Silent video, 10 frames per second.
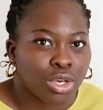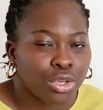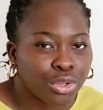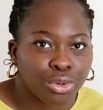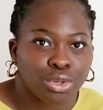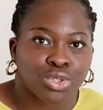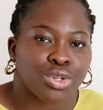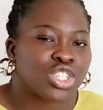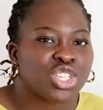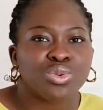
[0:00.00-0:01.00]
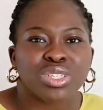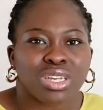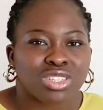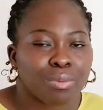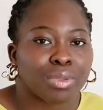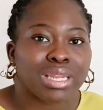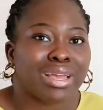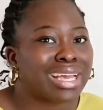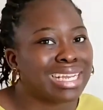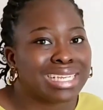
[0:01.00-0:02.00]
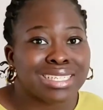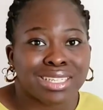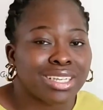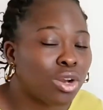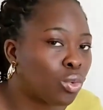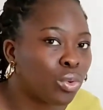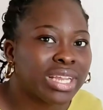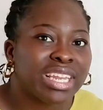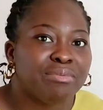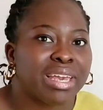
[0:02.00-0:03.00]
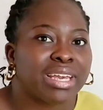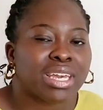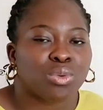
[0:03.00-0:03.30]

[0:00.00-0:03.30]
You know, so stew is not something that you can easily or quickly make